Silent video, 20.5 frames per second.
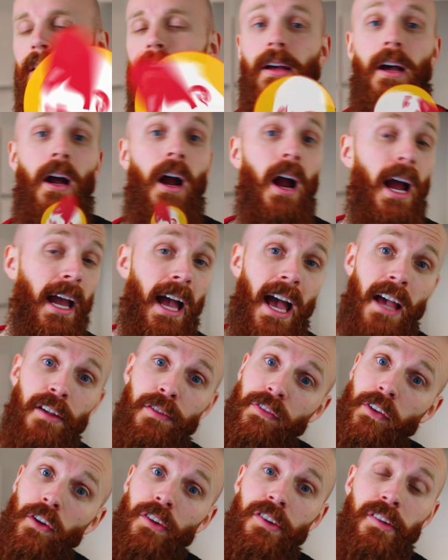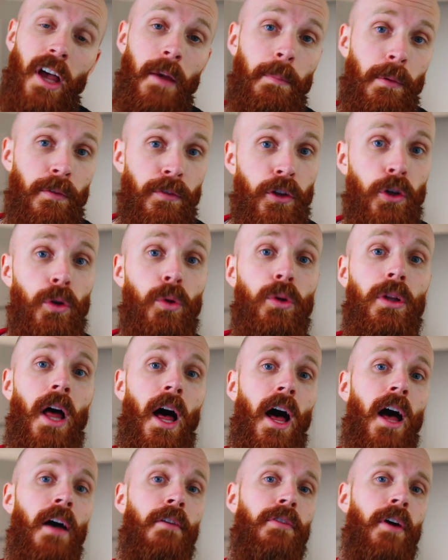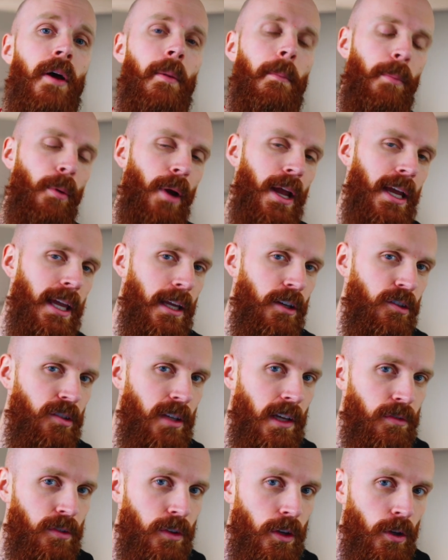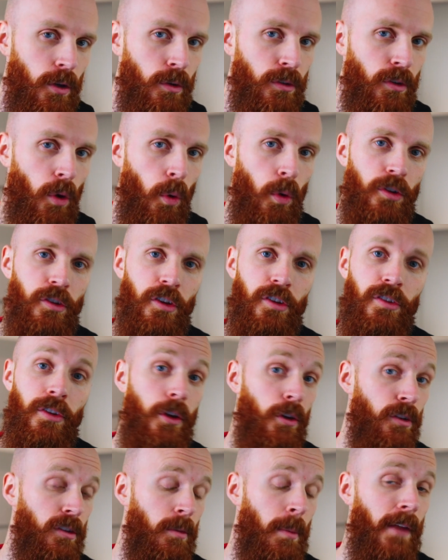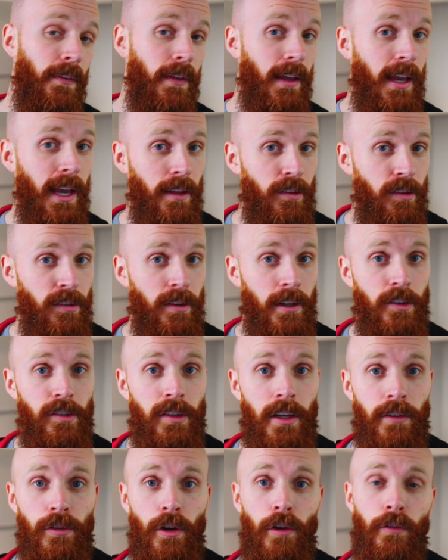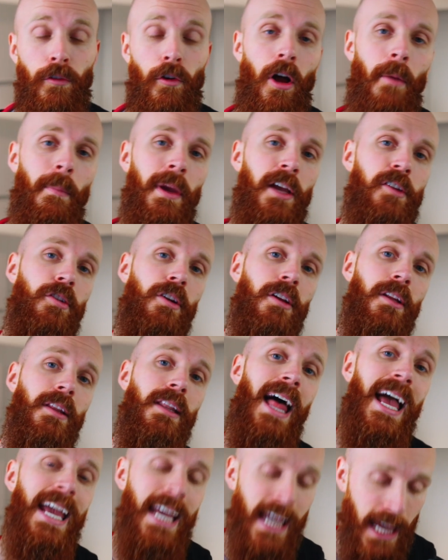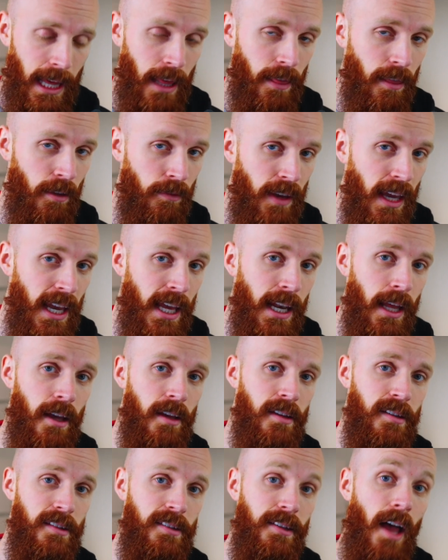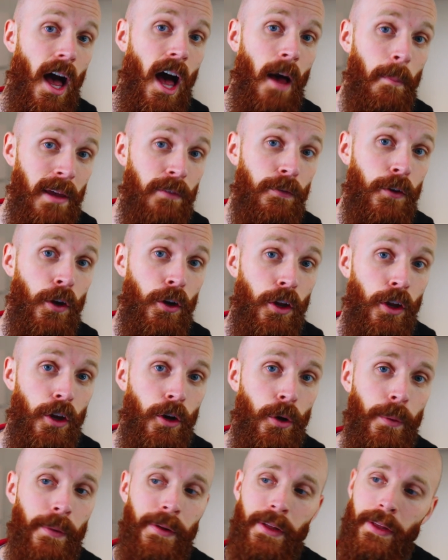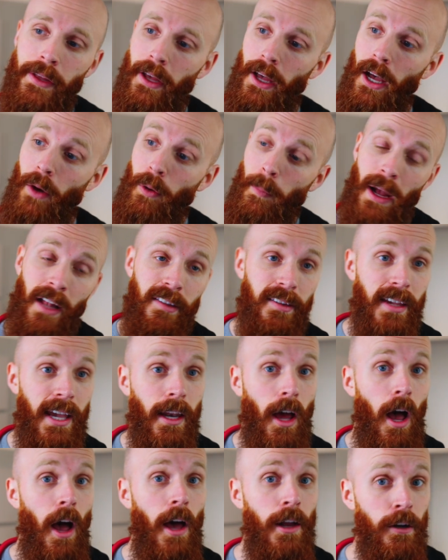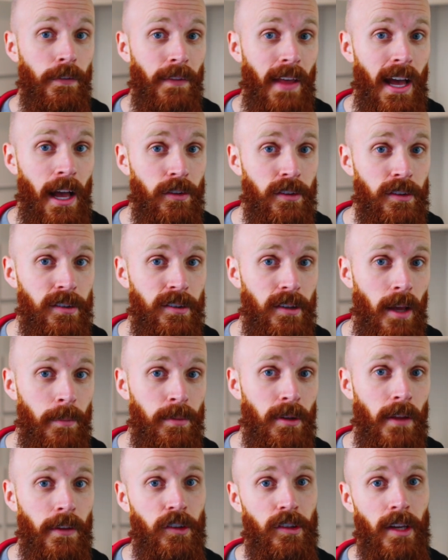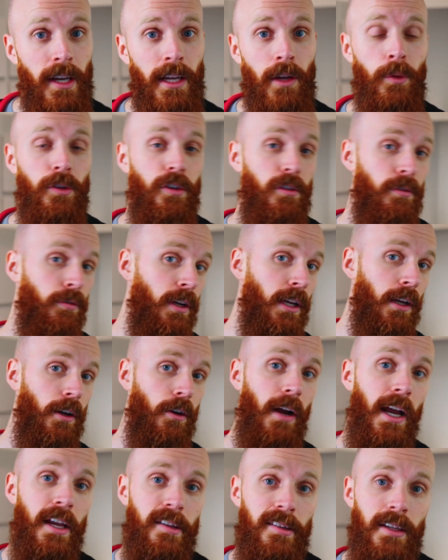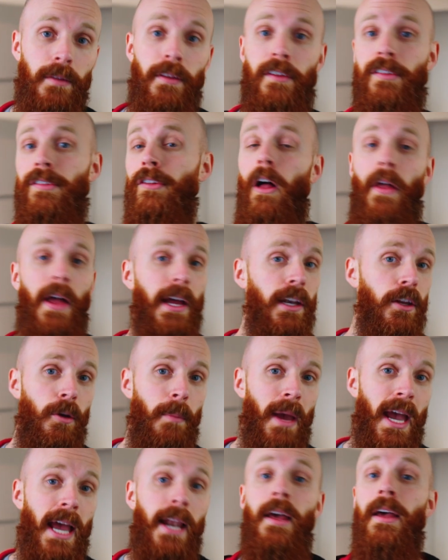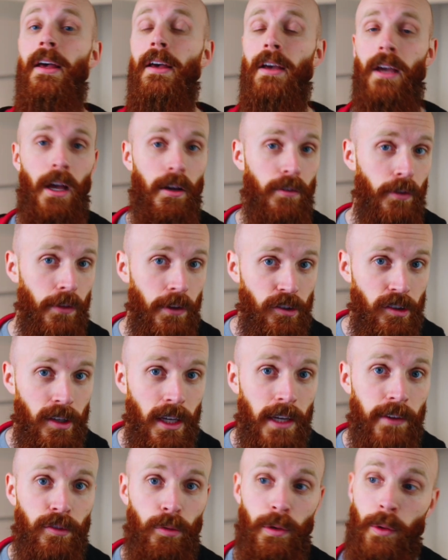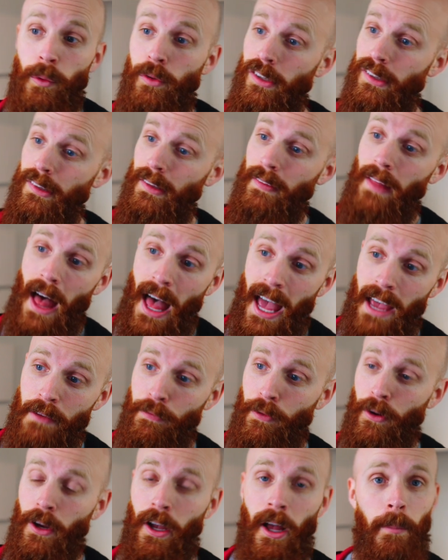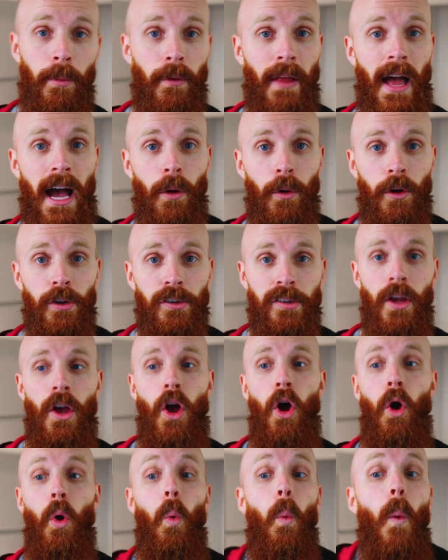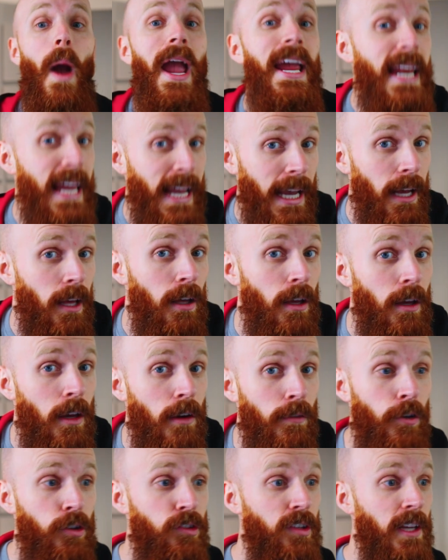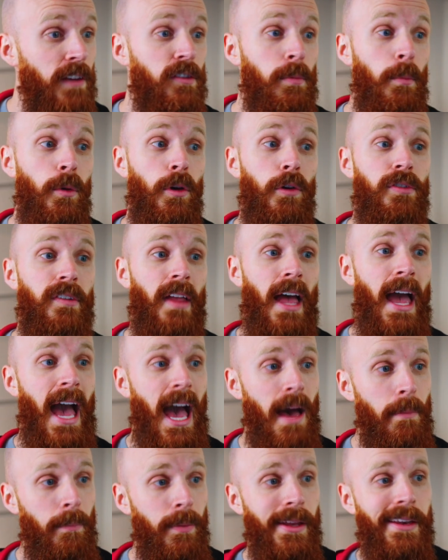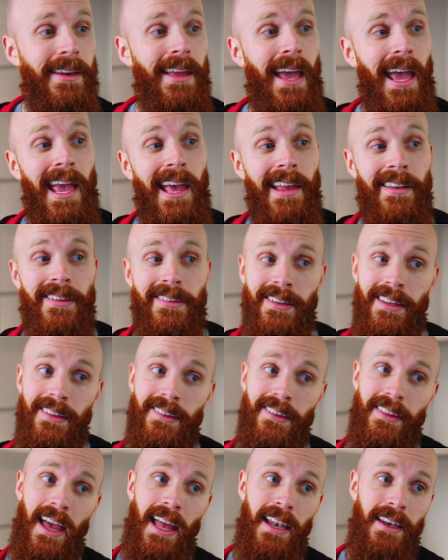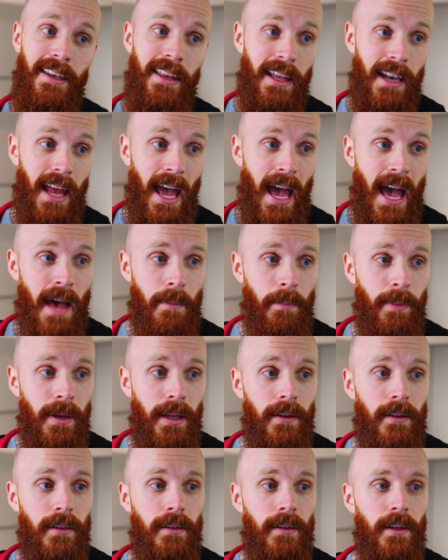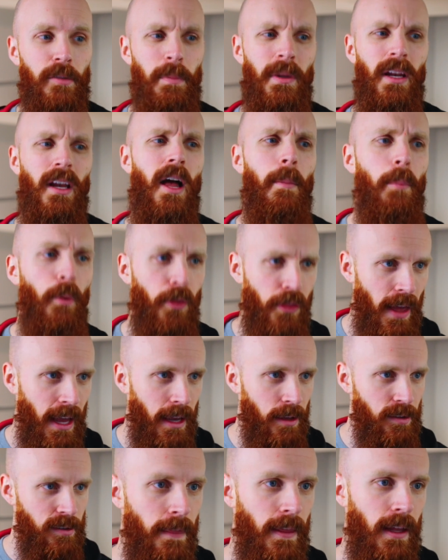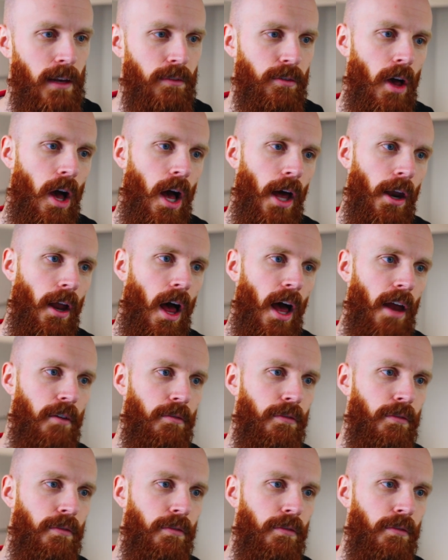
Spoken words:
All right, guys, first up, if you love breaking Chiefs news or just news about the Kansas City Chiefs overall, make sure to like the vid, sub if you're new. We're about to hit 100,000 subs on the channel, which is freaking crazy. This is all I do, man. Cover the Chiefs. We were just live for a couple hours waiting for Chiefs moves to happen. And since that did happen, there's been a couple things that have gone on.